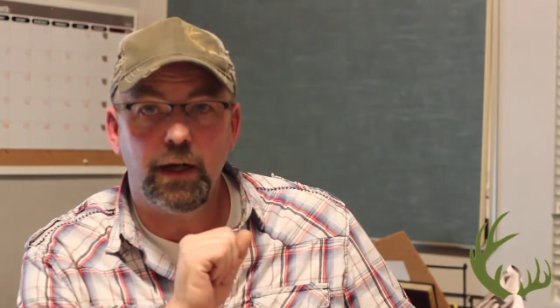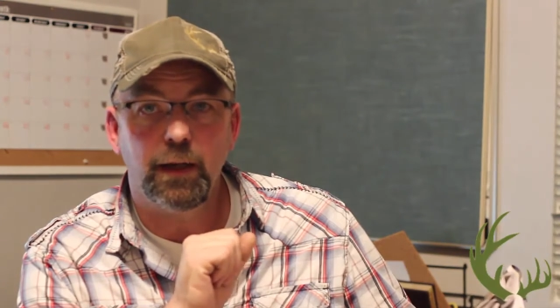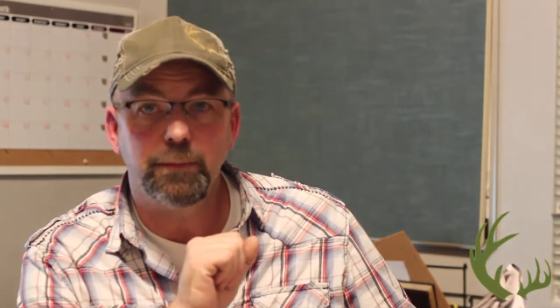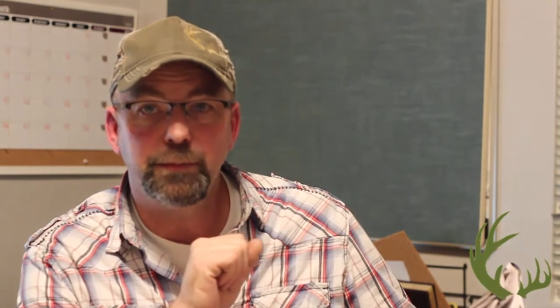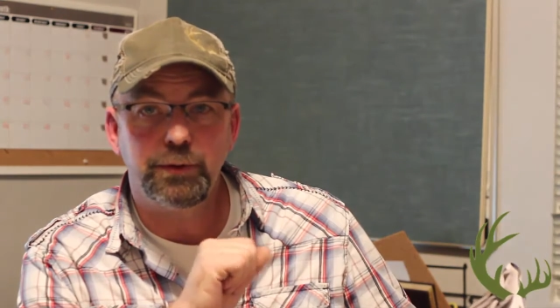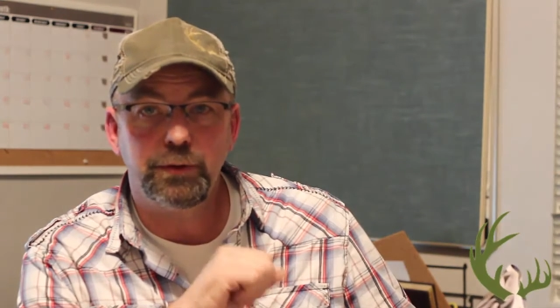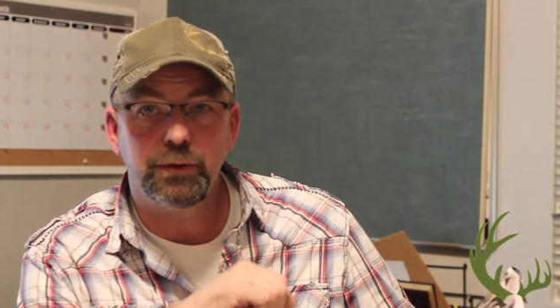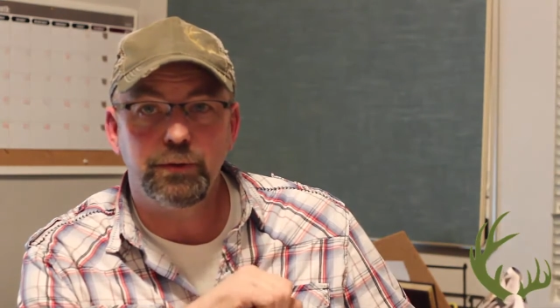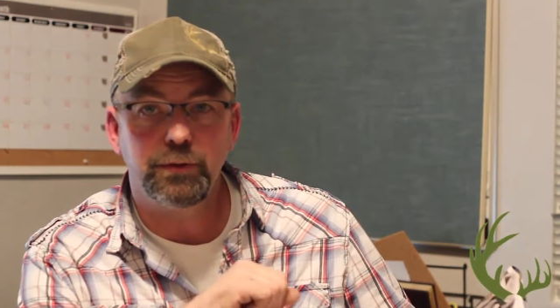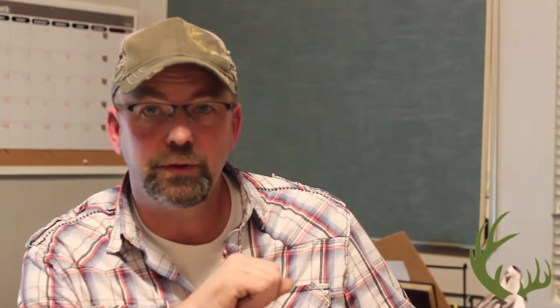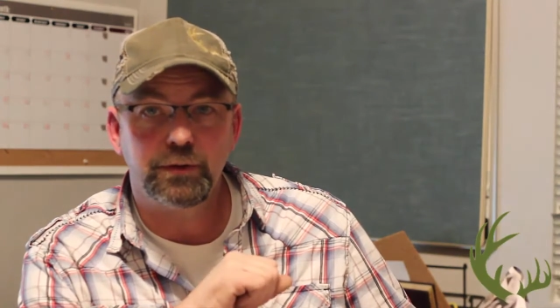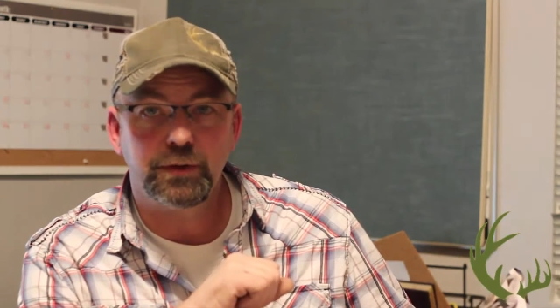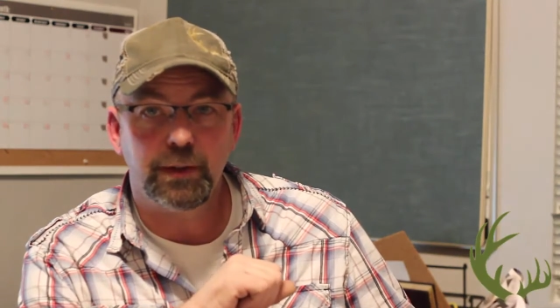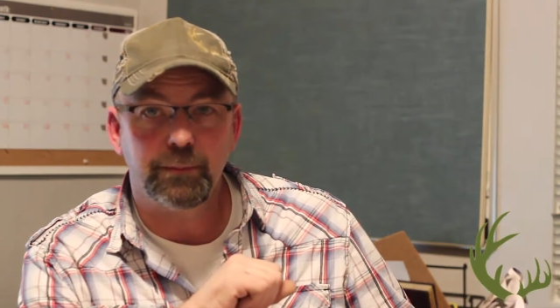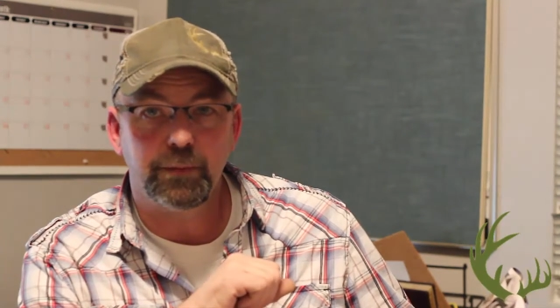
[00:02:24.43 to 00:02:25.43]
up to
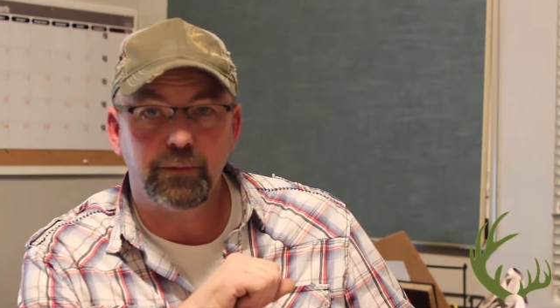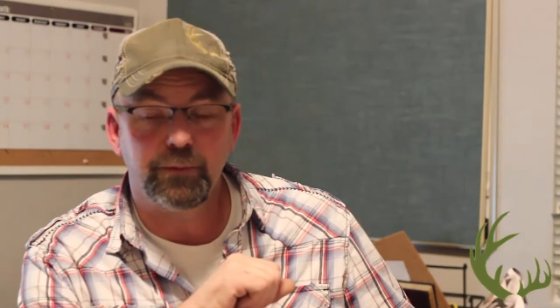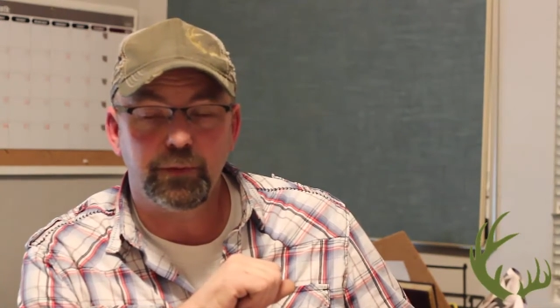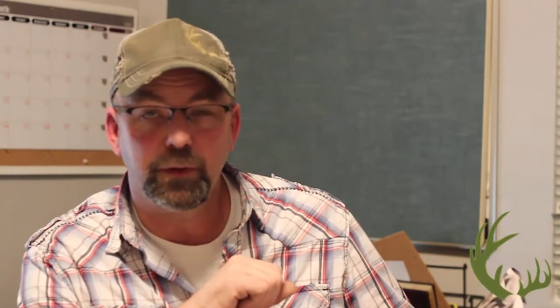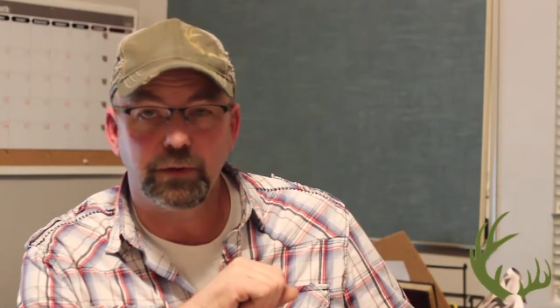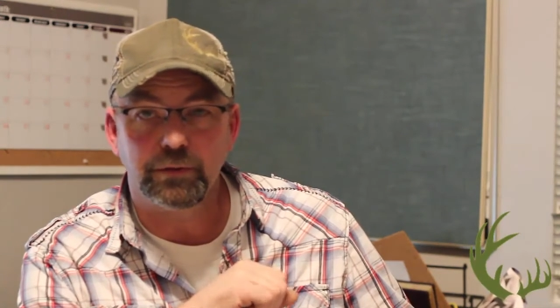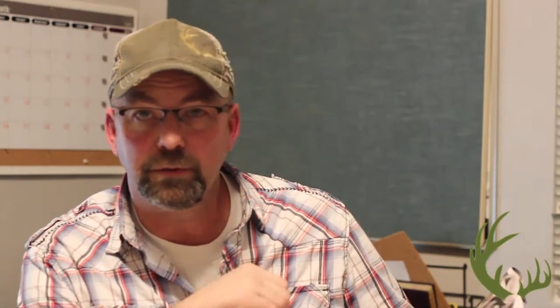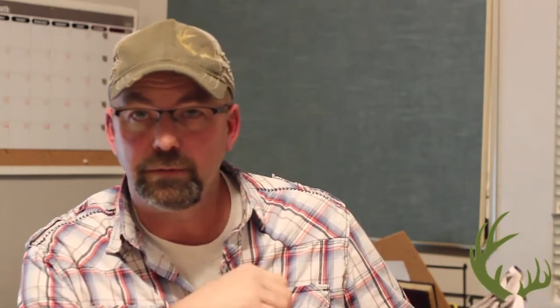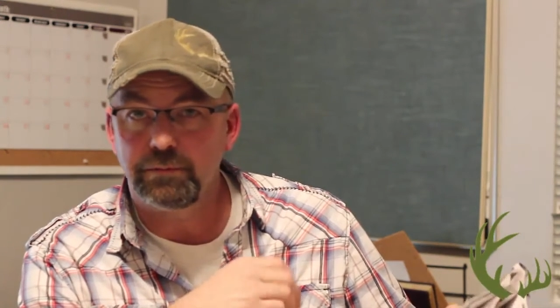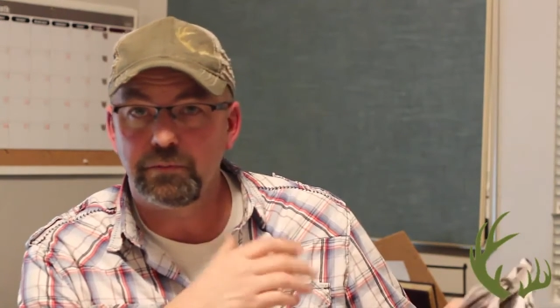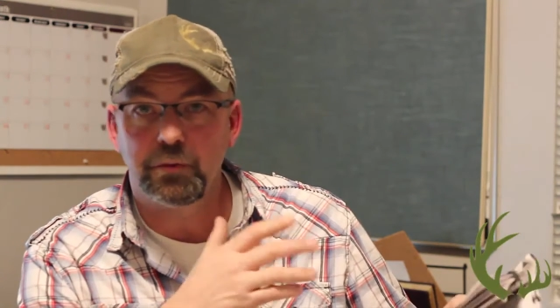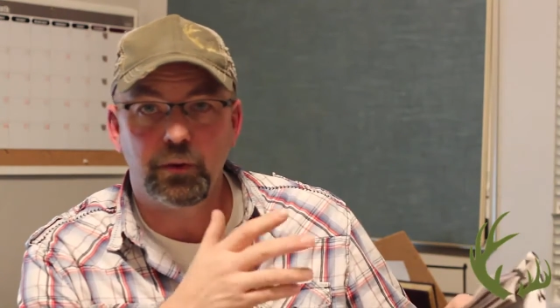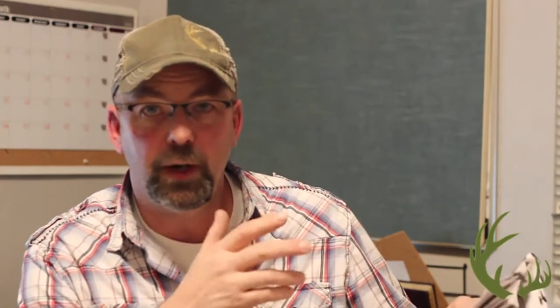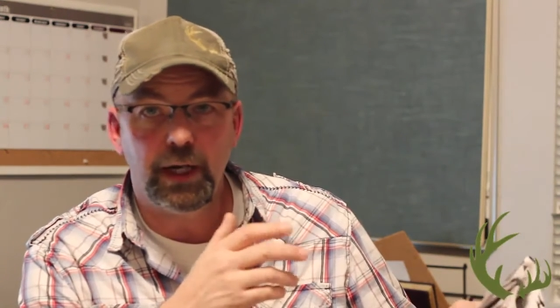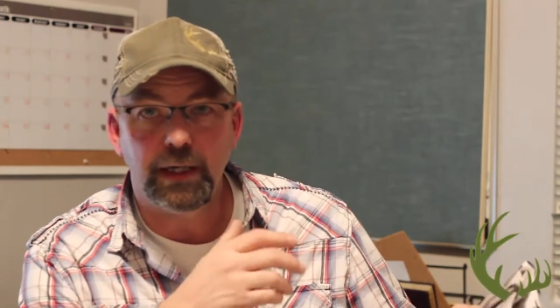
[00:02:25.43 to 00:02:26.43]
December 1st.
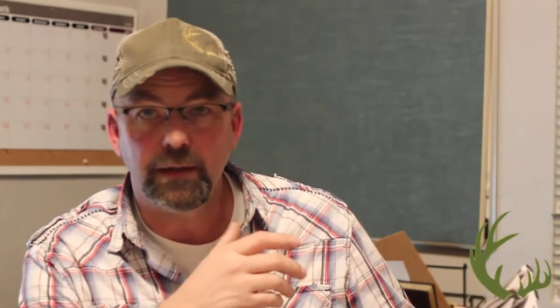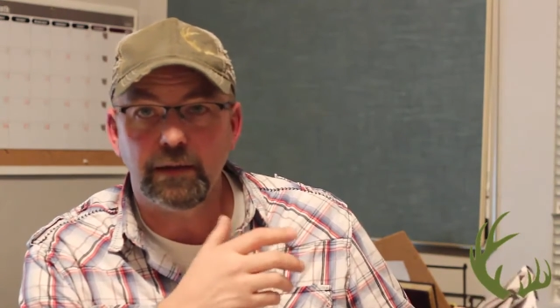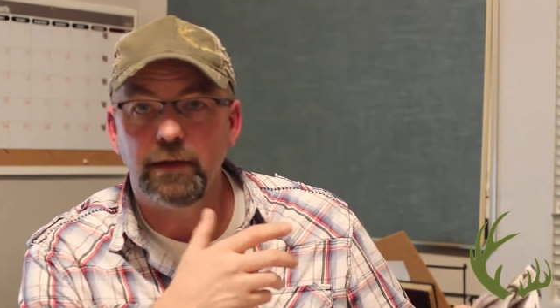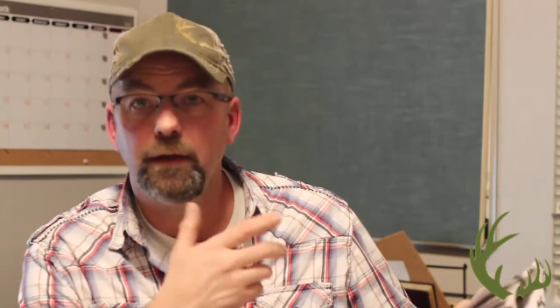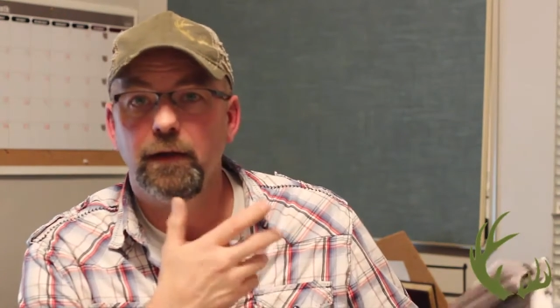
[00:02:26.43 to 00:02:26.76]
Great.